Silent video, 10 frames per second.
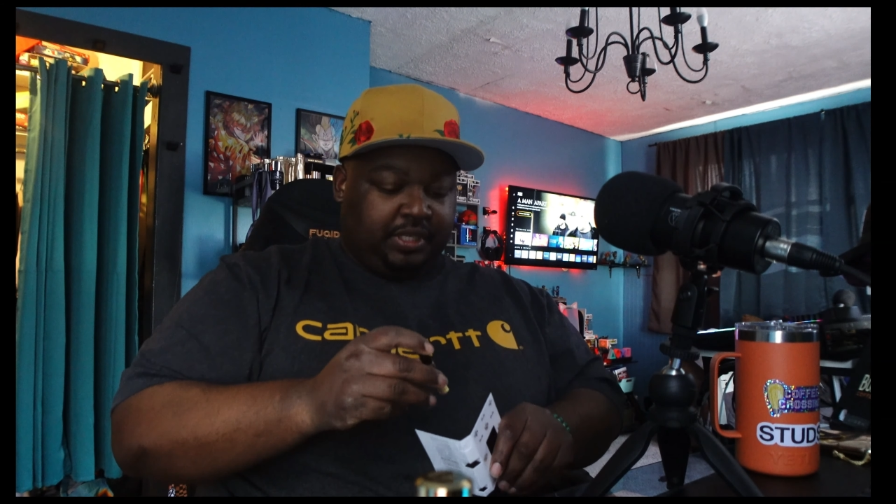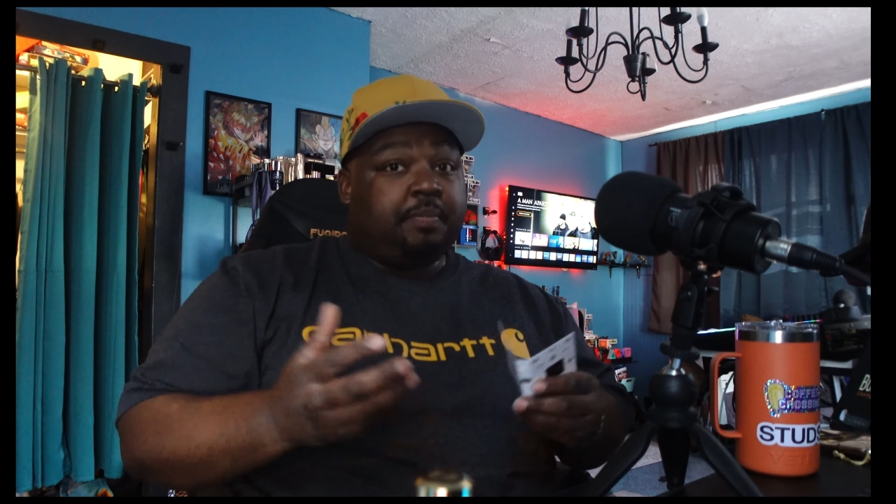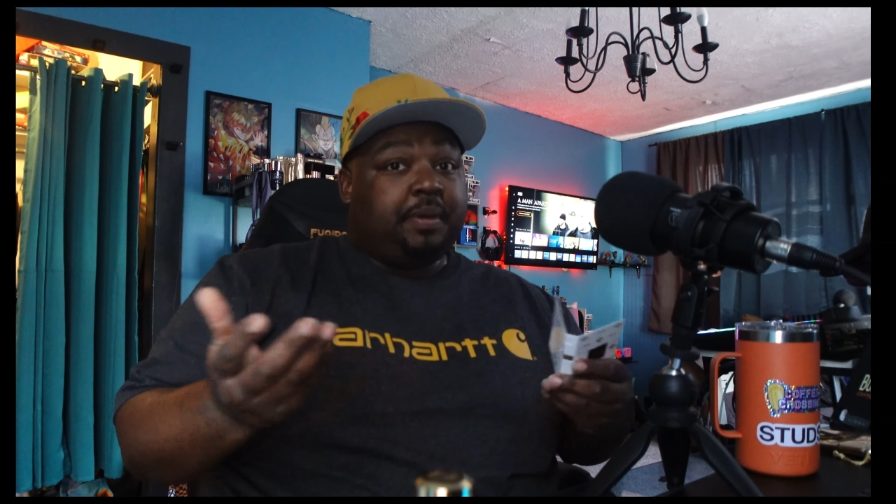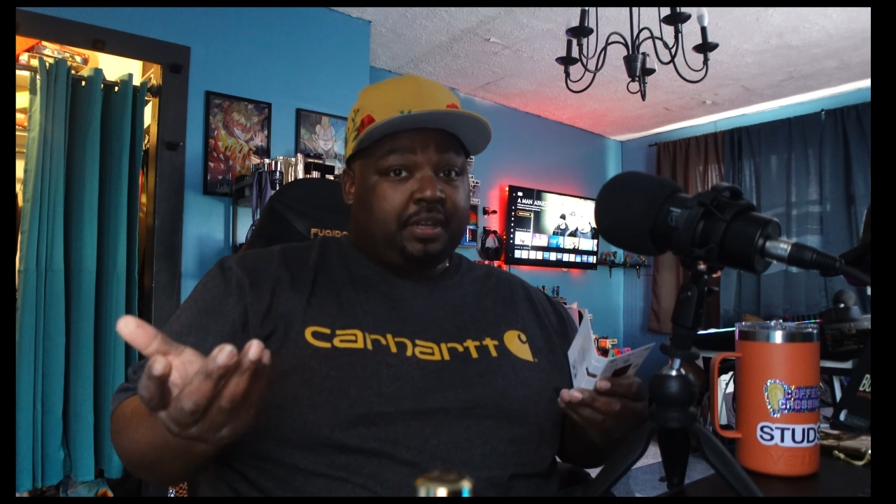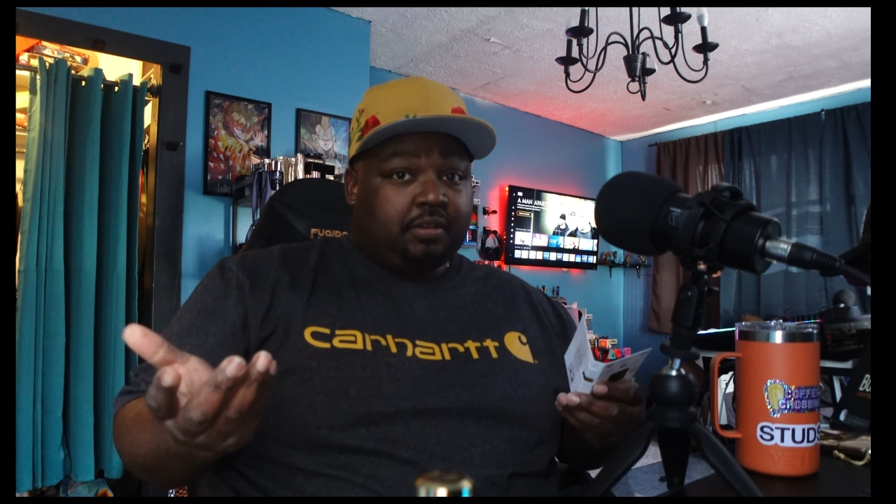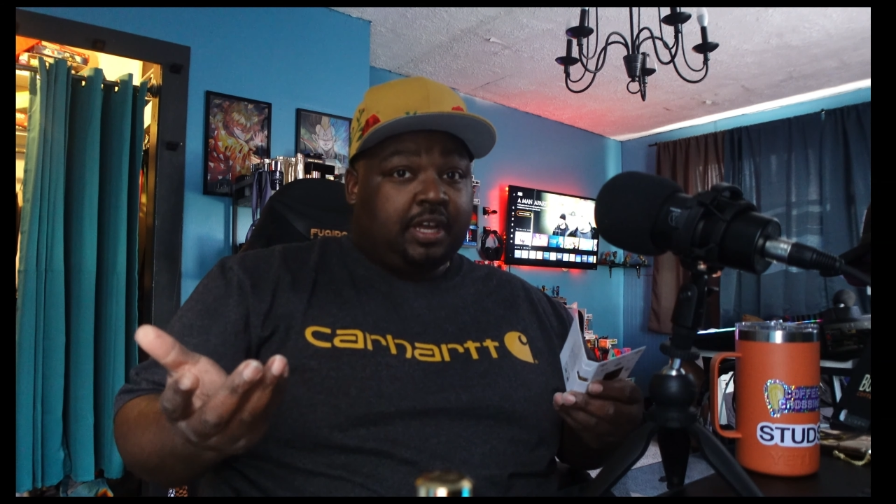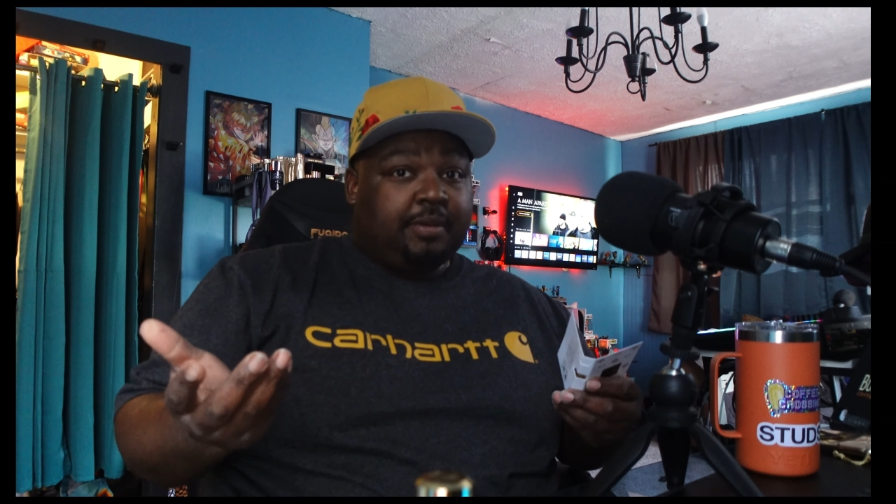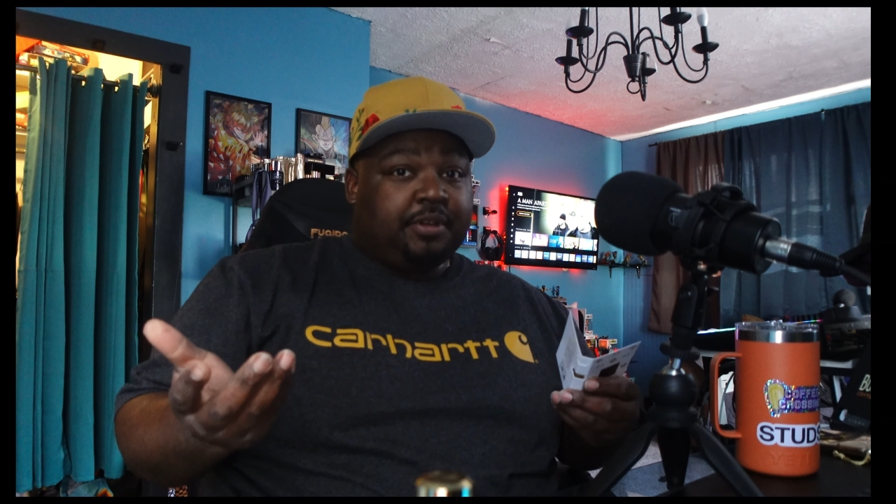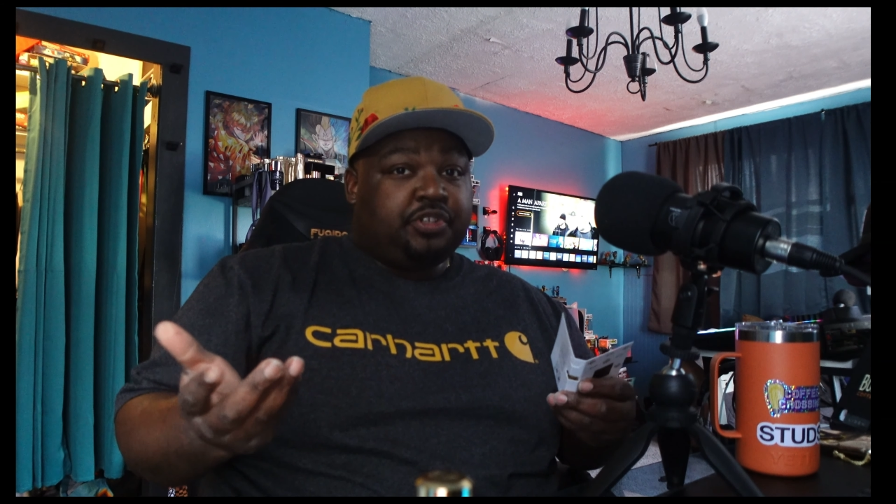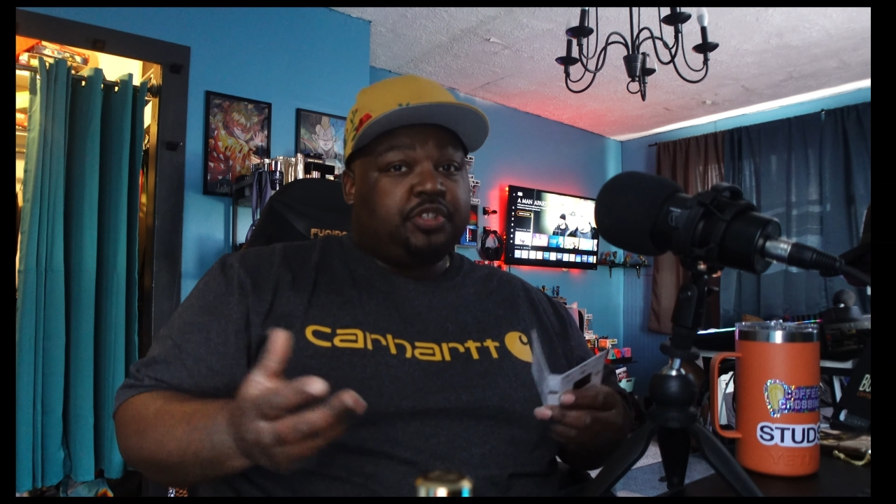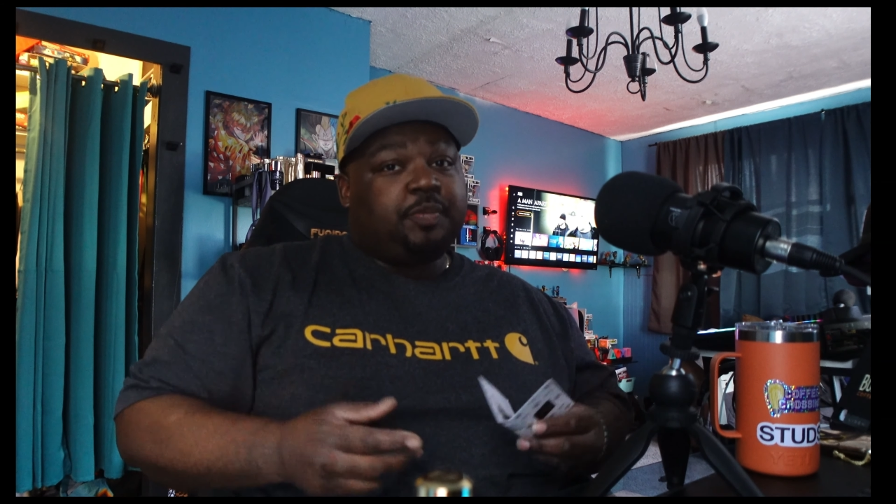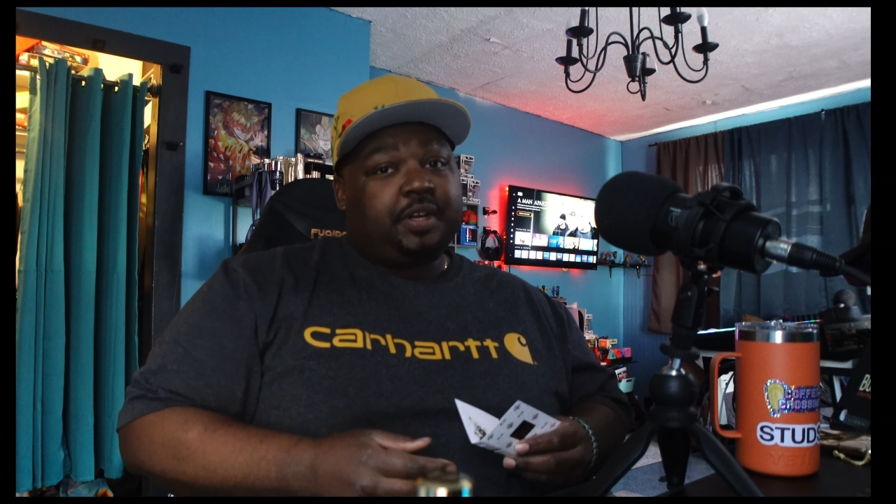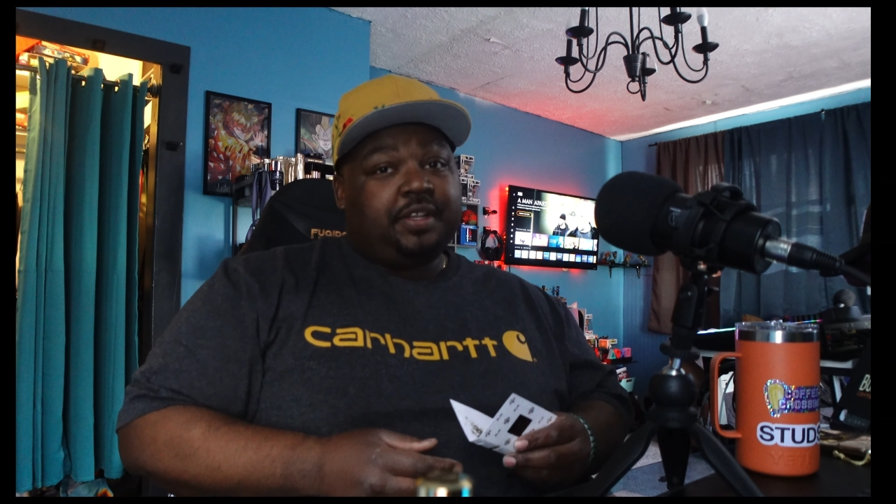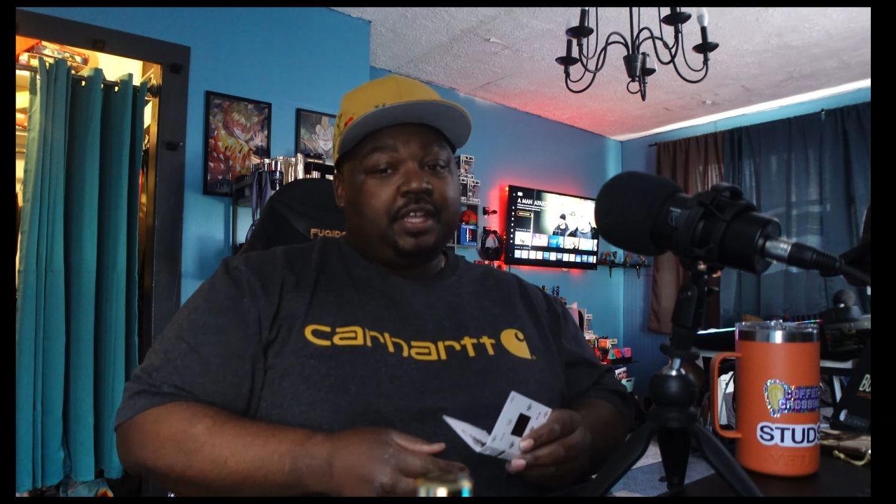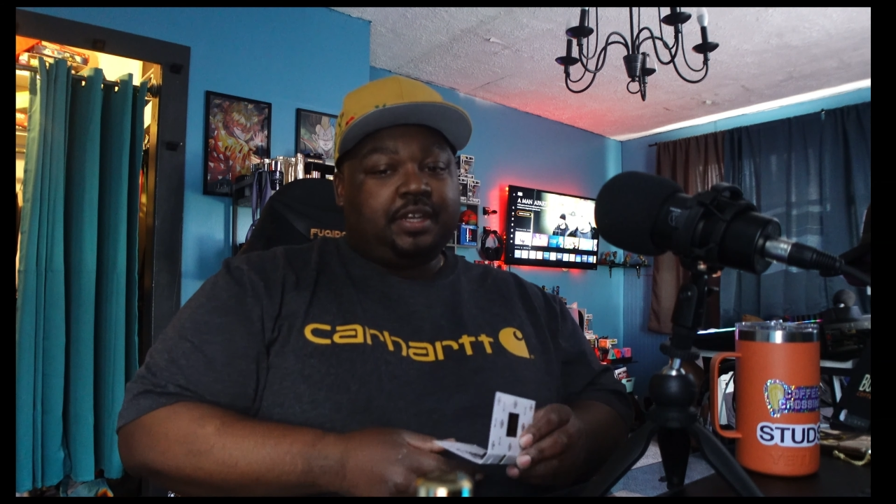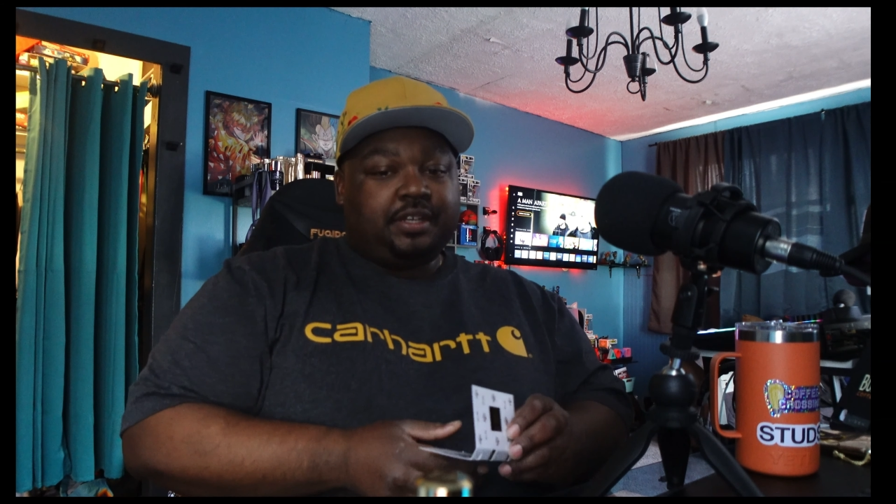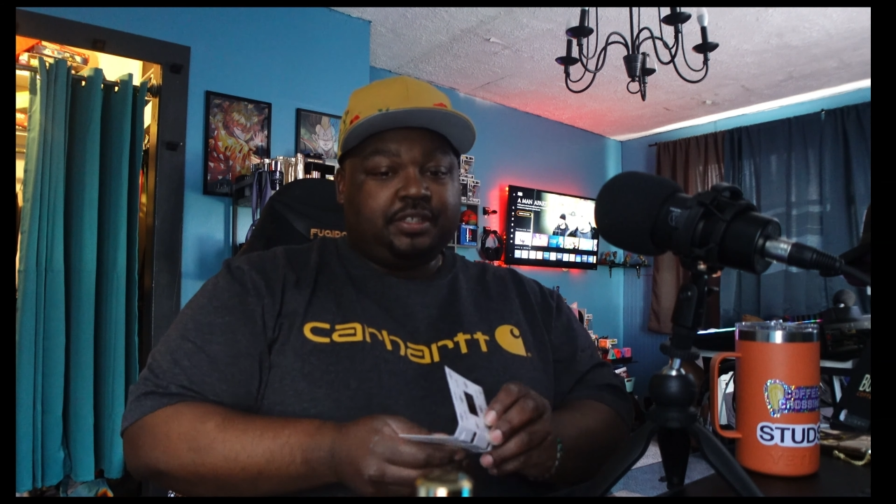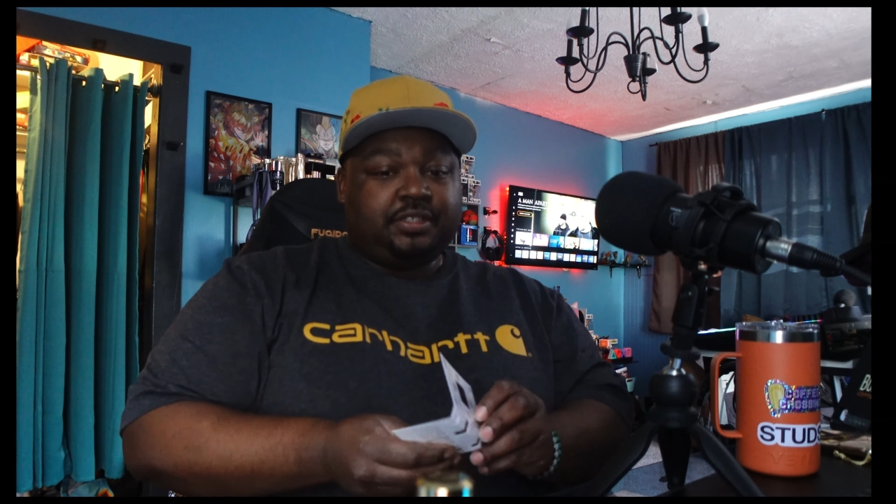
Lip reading: depending on how much you spray, that is.